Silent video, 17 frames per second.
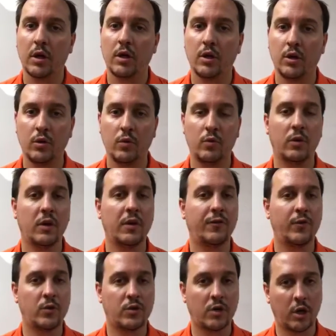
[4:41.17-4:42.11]

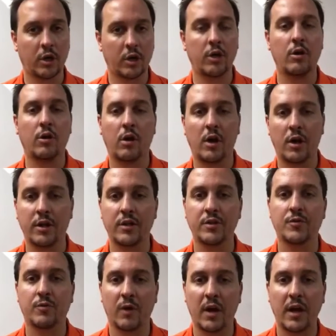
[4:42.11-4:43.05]
If you target your
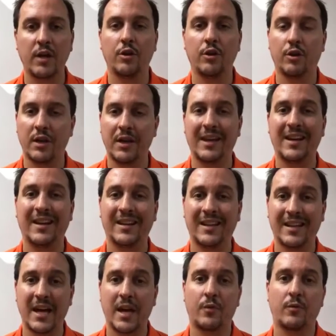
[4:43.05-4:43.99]
audience right, you're going to get a
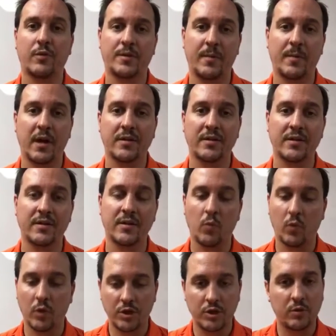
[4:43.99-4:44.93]
lot of responses,
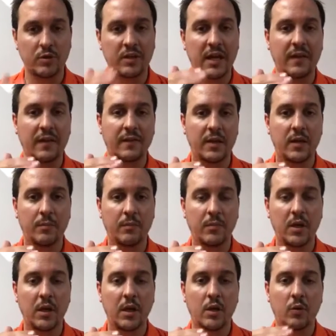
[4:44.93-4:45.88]
and once you get
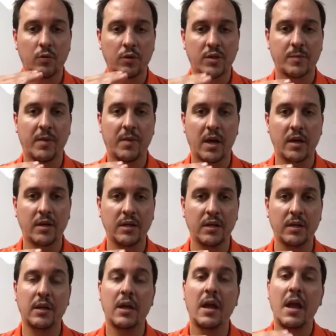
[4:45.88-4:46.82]
them
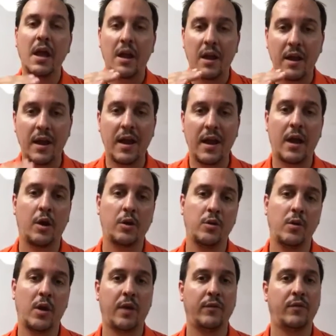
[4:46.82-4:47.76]
responding, now
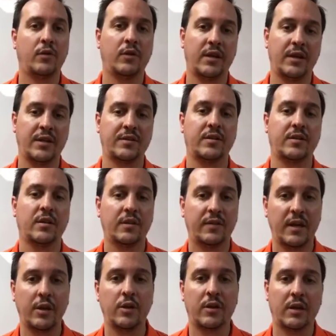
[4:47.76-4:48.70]
you have your list
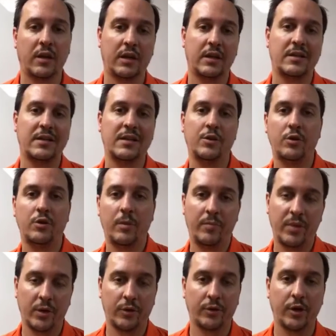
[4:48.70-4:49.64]
that you can continue to
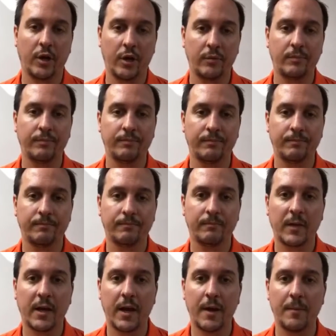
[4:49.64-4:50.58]
build on.
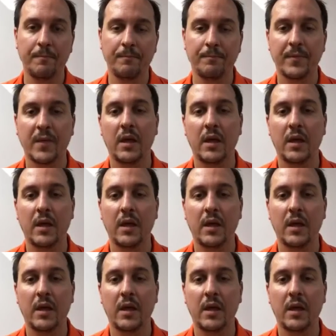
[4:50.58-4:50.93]
Okay?